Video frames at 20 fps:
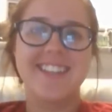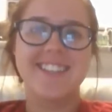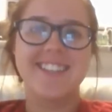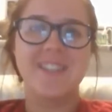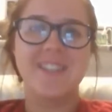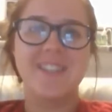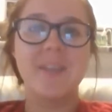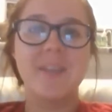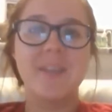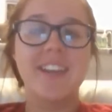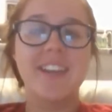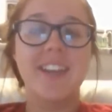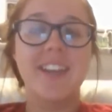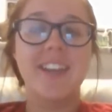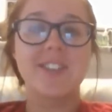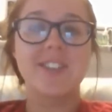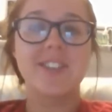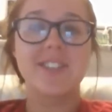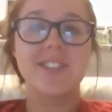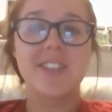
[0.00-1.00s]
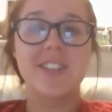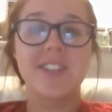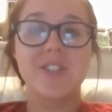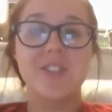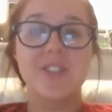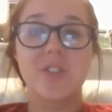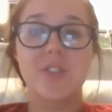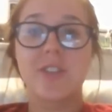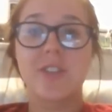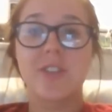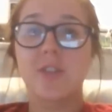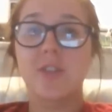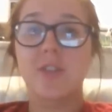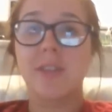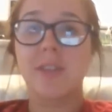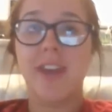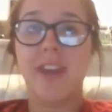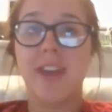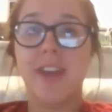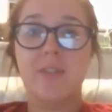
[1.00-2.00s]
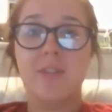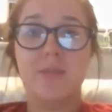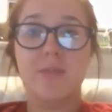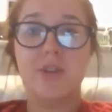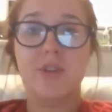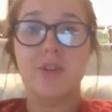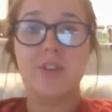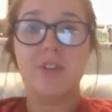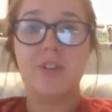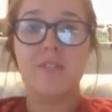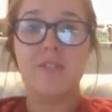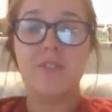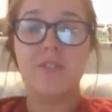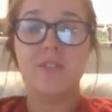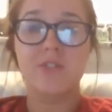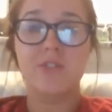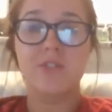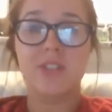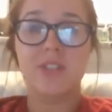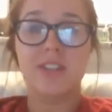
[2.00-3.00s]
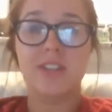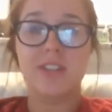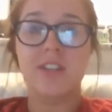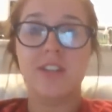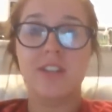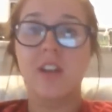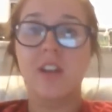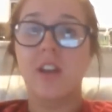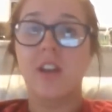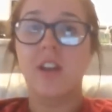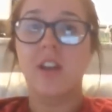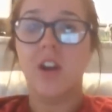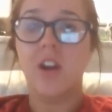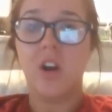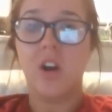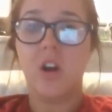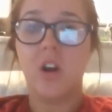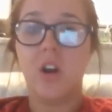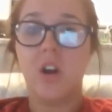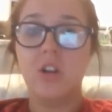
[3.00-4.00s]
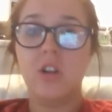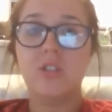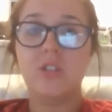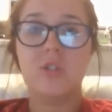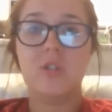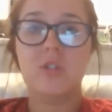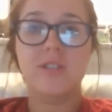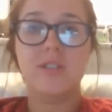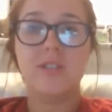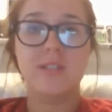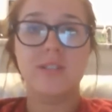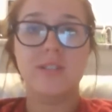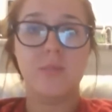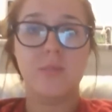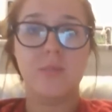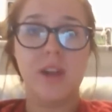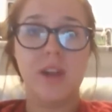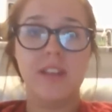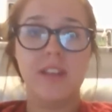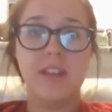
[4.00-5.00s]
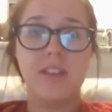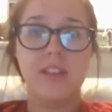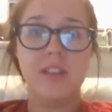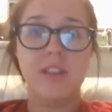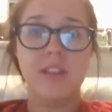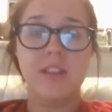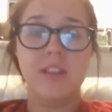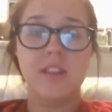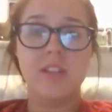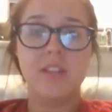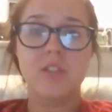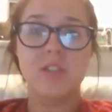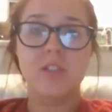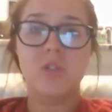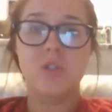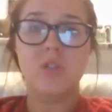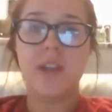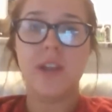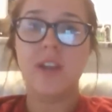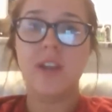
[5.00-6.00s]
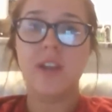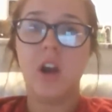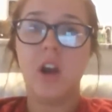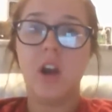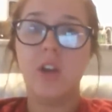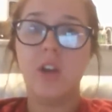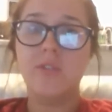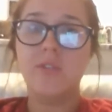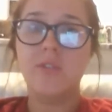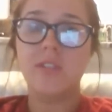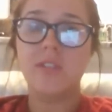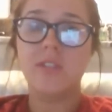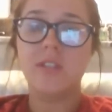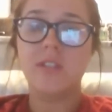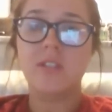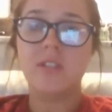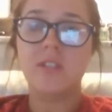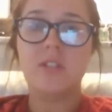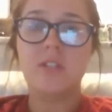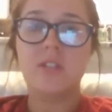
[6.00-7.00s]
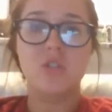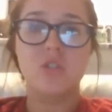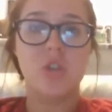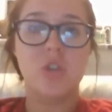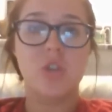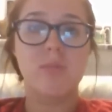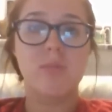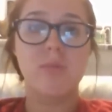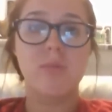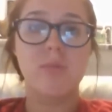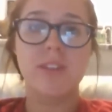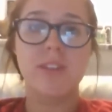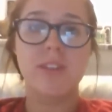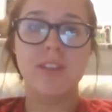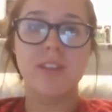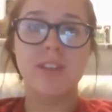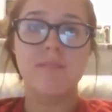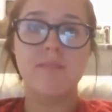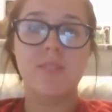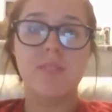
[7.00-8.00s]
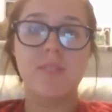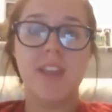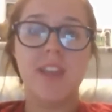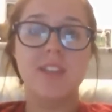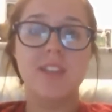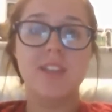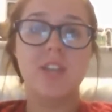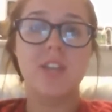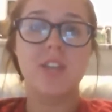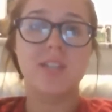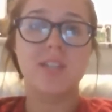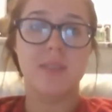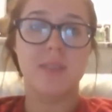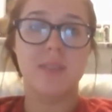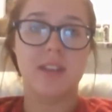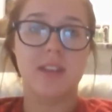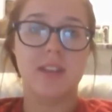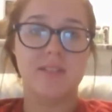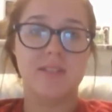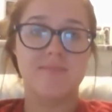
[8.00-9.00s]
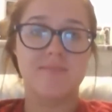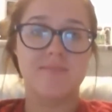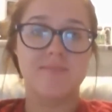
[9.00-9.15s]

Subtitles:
Some indications that show that you may have a pleural effusion are shortness of breath, dry cough, trouble breathing, and chest pain.